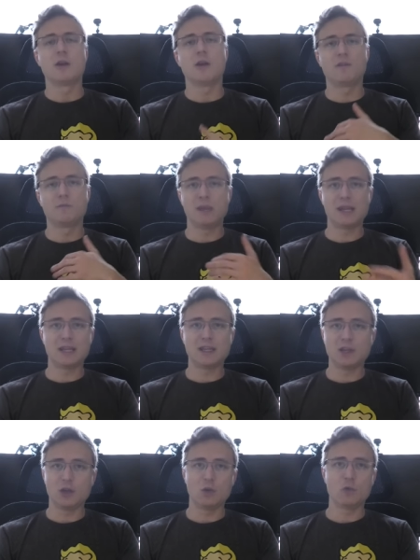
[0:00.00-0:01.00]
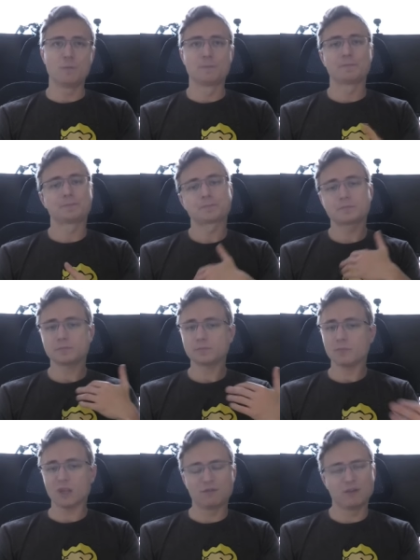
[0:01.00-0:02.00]
of making you
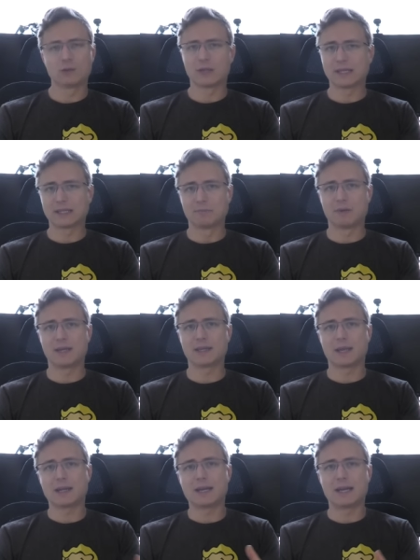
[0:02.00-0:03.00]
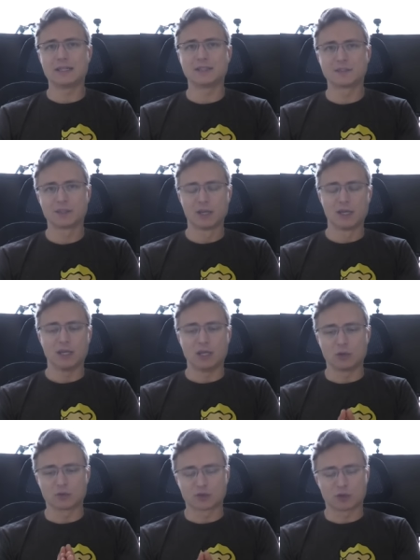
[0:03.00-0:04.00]
feel like the bike has, you
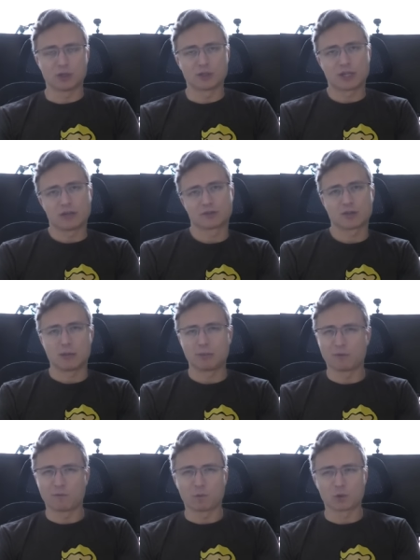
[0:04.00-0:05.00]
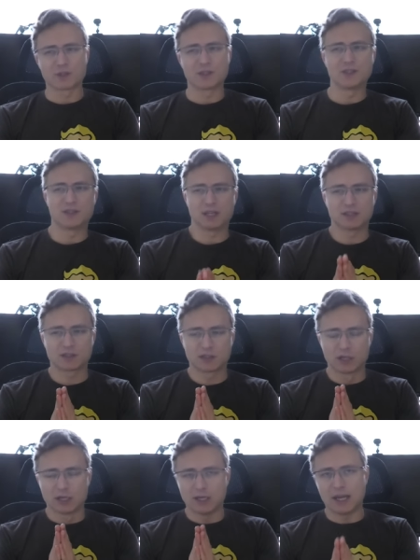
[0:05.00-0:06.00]
know, strong gyroscopic forces. It's
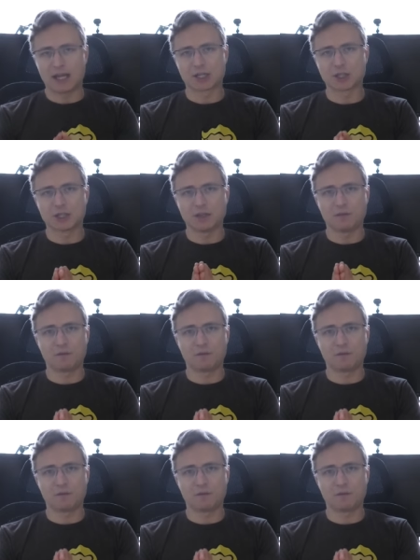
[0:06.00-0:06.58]
actually